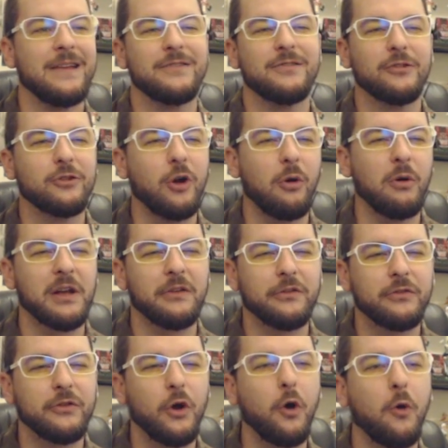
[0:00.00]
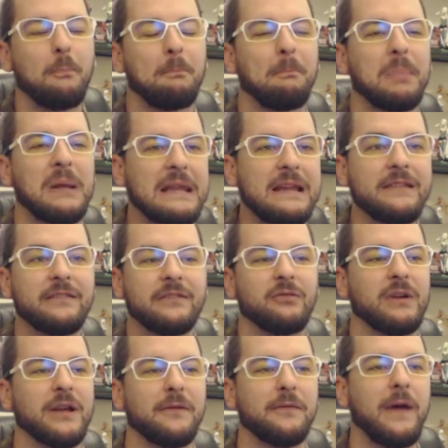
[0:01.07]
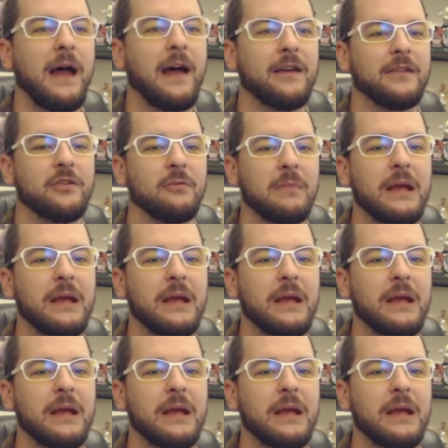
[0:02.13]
is you're going so blistering fast.